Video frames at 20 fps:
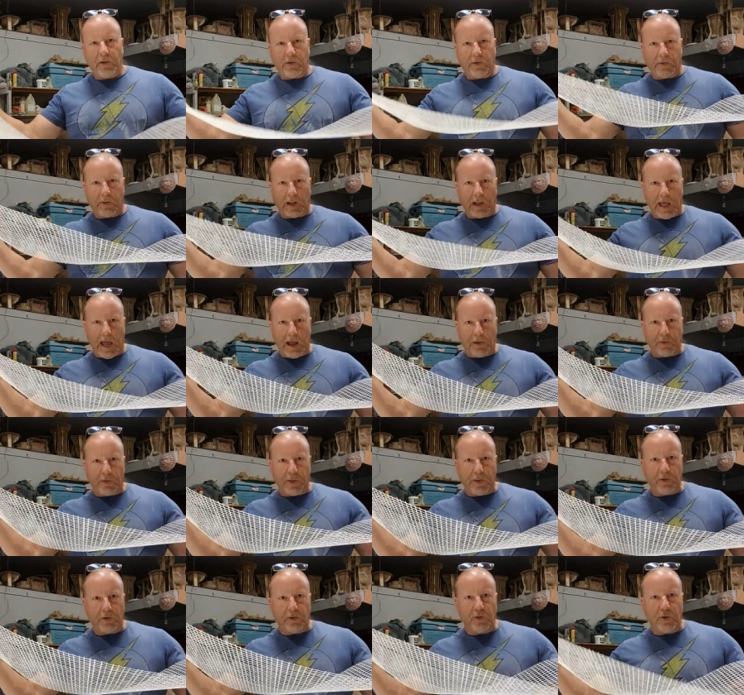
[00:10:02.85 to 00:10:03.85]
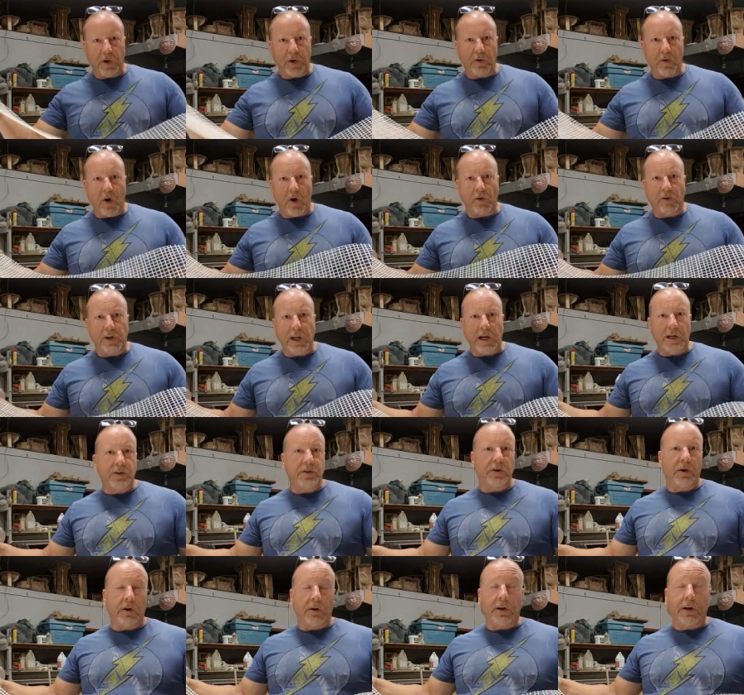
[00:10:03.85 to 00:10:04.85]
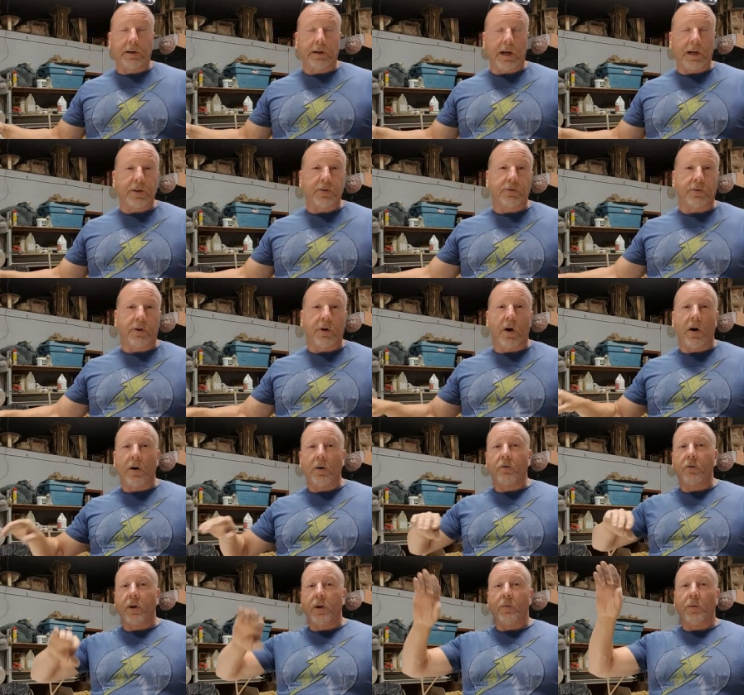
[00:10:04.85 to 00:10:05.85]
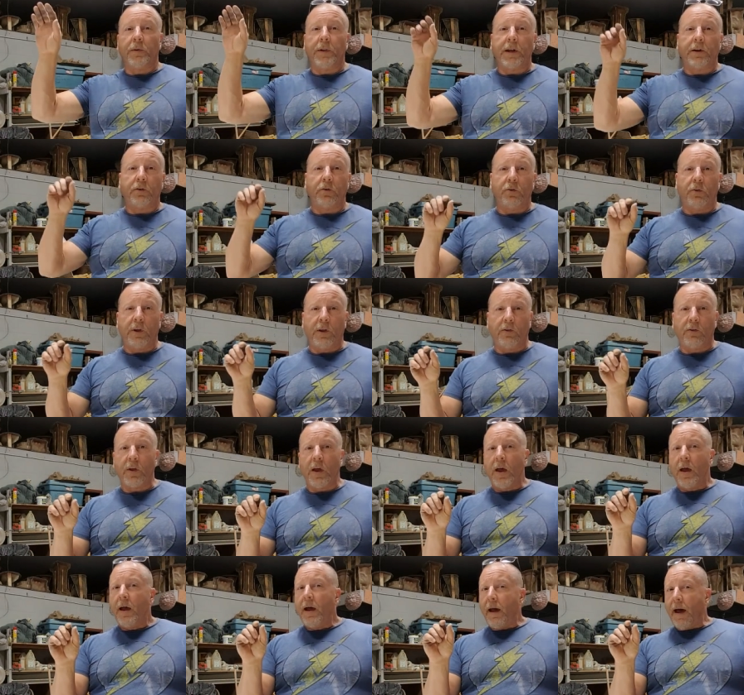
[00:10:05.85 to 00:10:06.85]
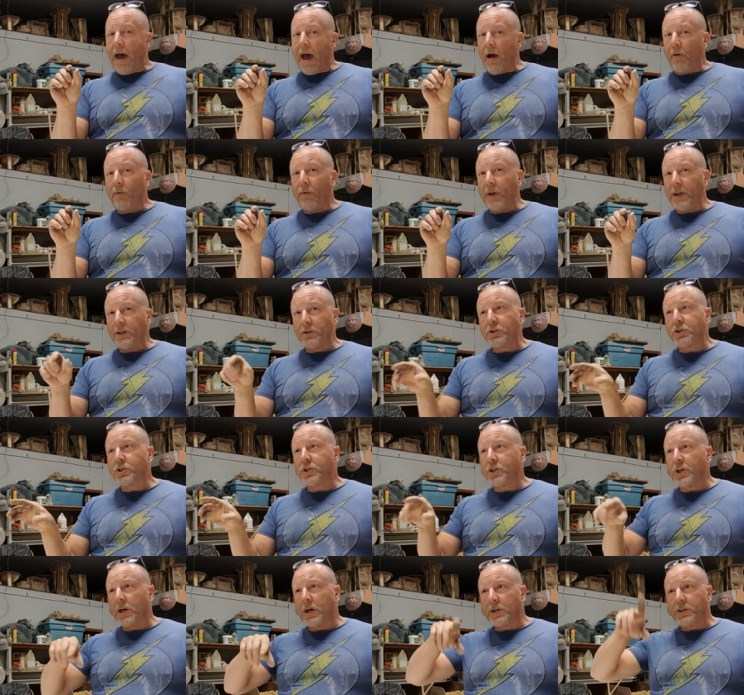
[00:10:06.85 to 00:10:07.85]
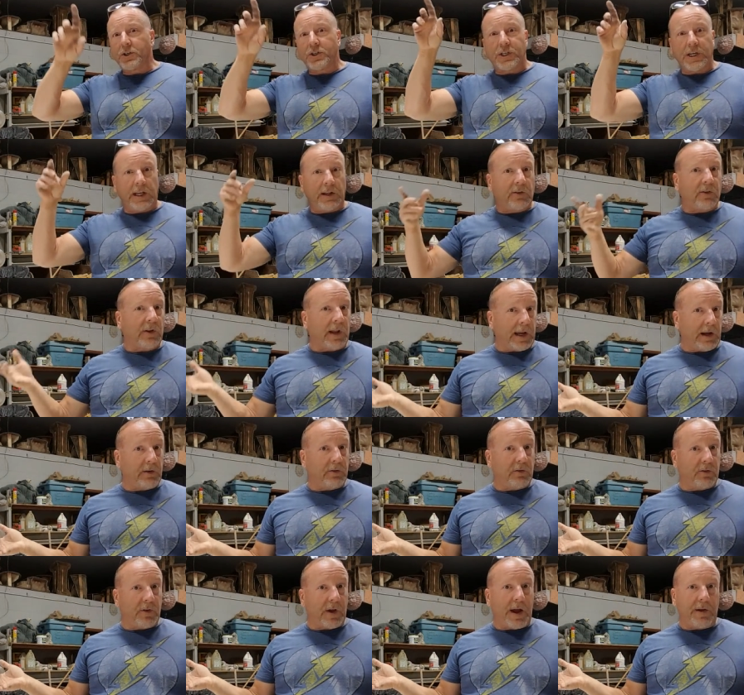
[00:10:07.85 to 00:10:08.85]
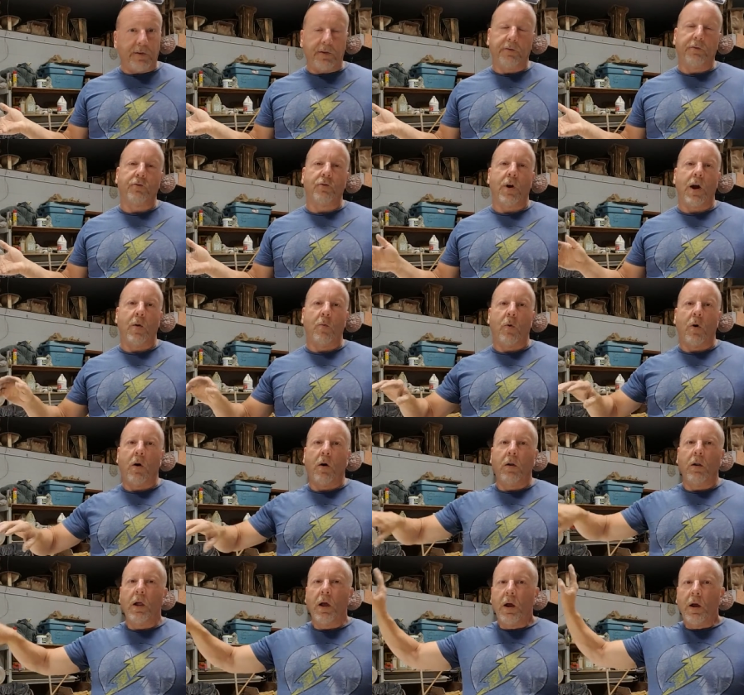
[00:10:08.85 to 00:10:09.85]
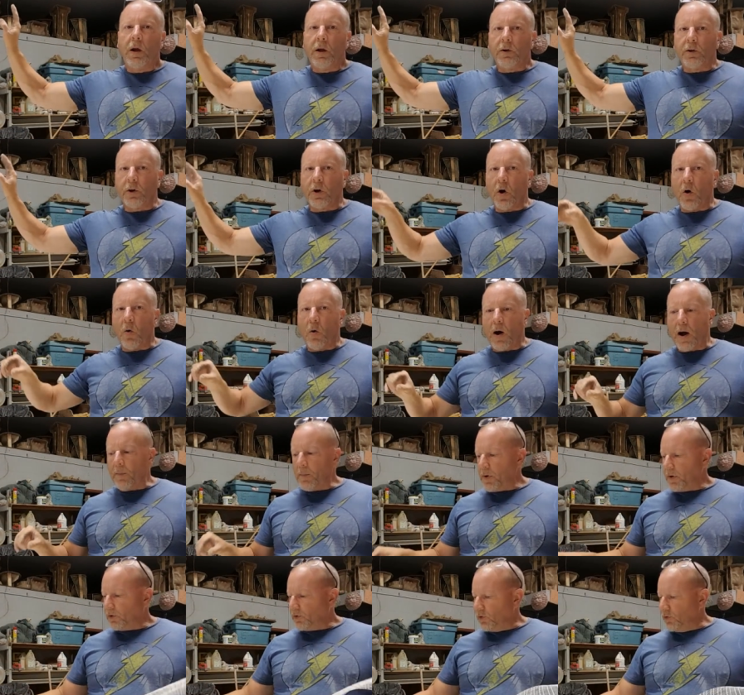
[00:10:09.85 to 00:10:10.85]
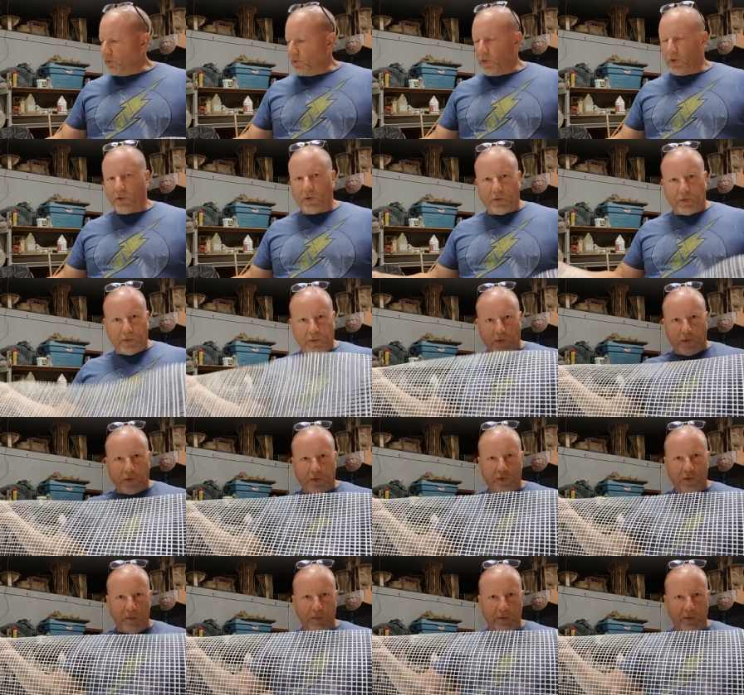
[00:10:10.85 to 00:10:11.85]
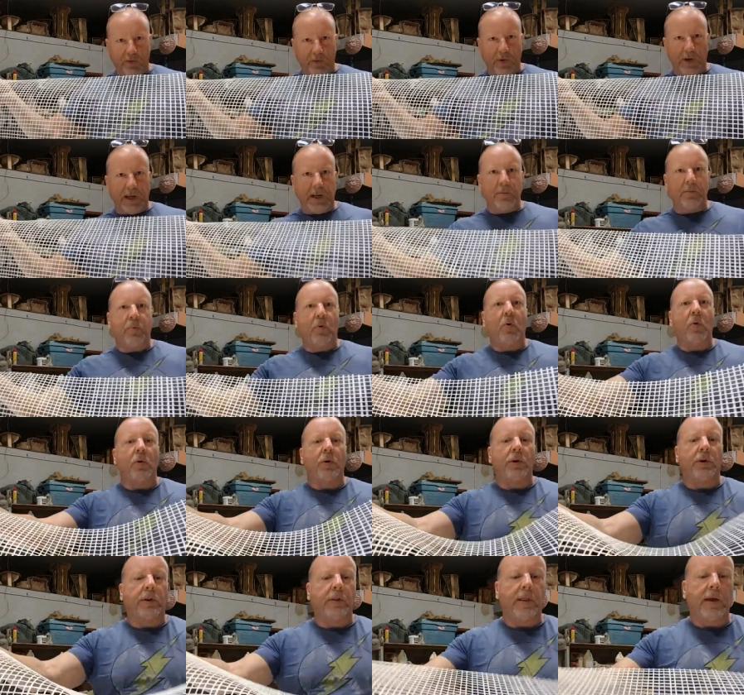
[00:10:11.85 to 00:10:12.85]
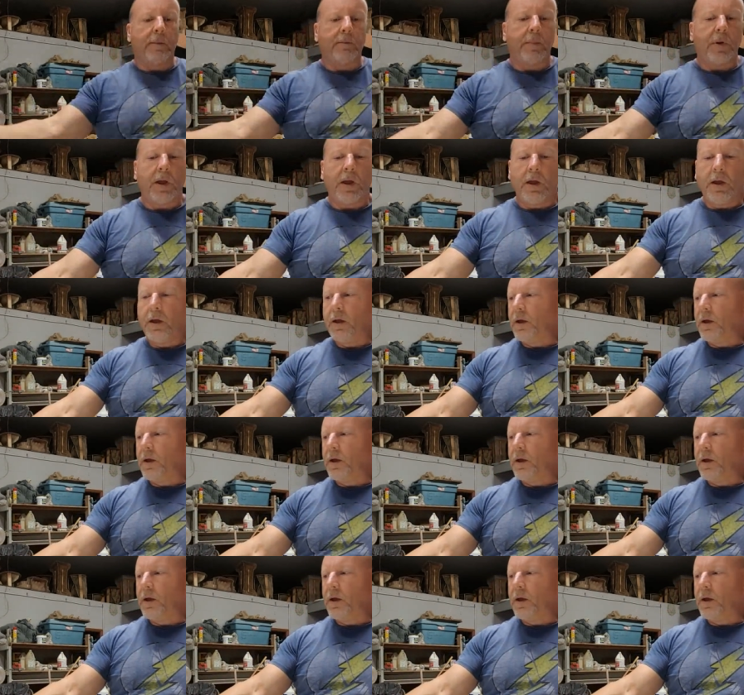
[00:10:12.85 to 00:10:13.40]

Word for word: This is the last thing they're doing, or architectural concrete, when they do these half-inch sheets like size of drywall to go up to, this is, the scrim is really important to them